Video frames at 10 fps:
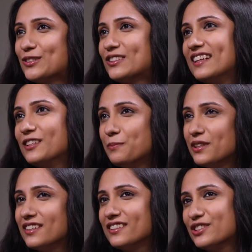used to tell the
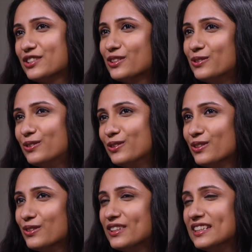pediatrician,
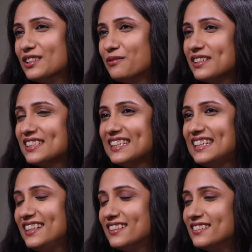oh, he's a fussy
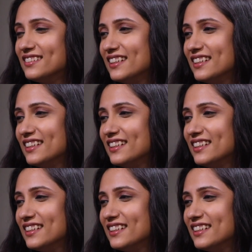eater,